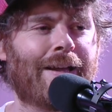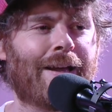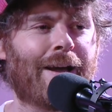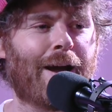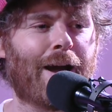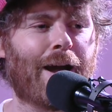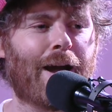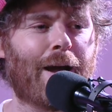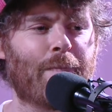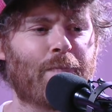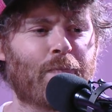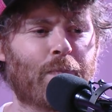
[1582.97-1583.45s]

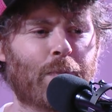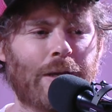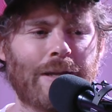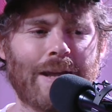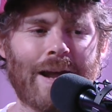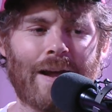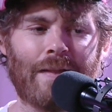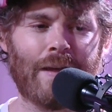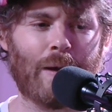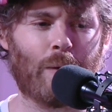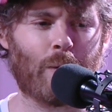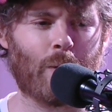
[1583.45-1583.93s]
But
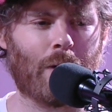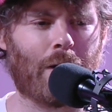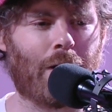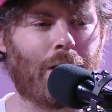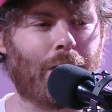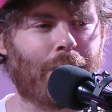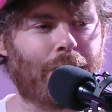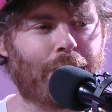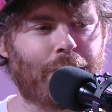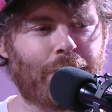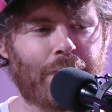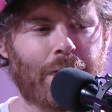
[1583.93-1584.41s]
yeah, they were
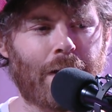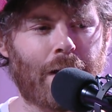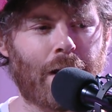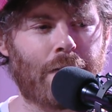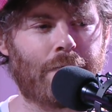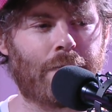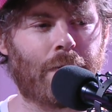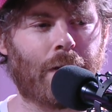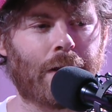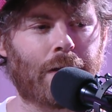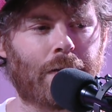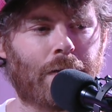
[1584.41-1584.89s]
all very,
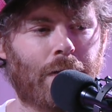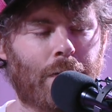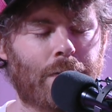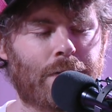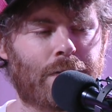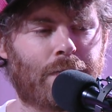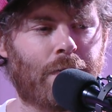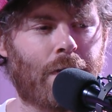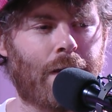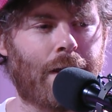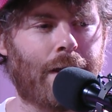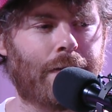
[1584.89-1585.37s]
very
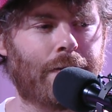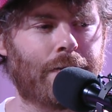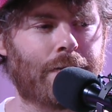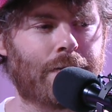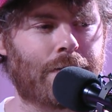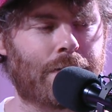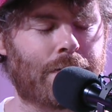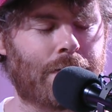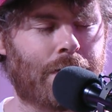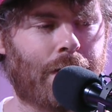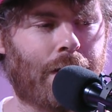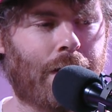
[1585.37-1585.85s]
close
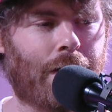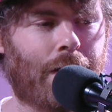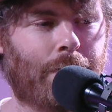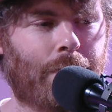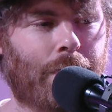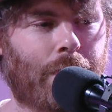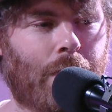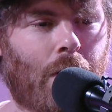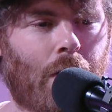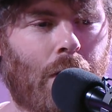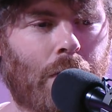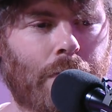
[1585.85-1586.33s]
friends,
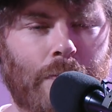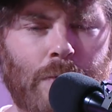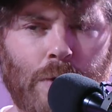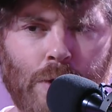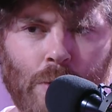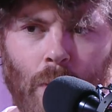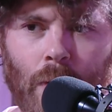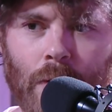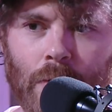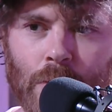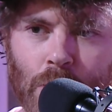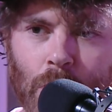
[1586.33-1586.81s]
all
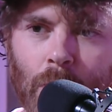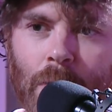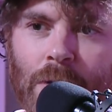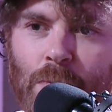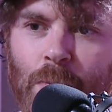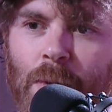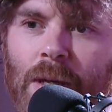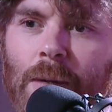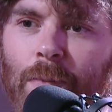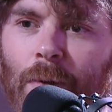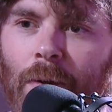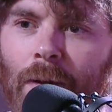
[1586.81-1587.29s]
short Jewish
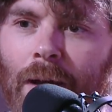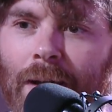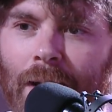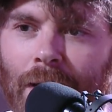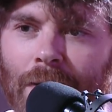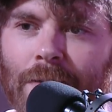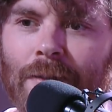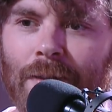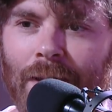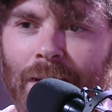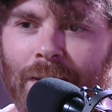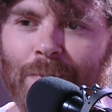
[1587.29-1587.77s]
people. I
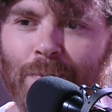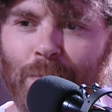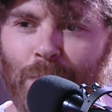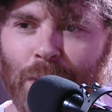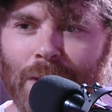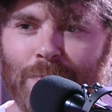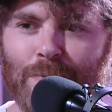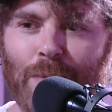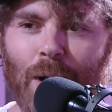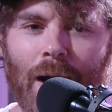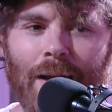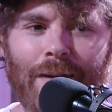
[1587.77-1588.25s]
guess
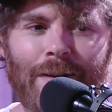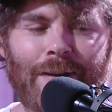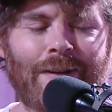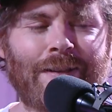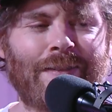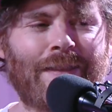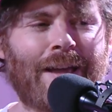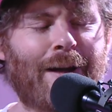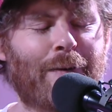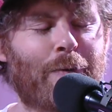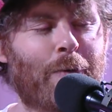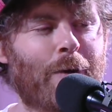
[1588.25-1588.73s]
they bonded
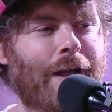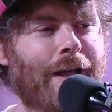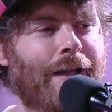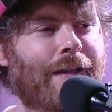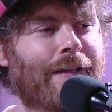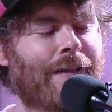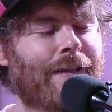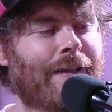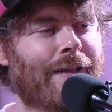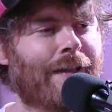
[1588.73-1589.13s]
in that way.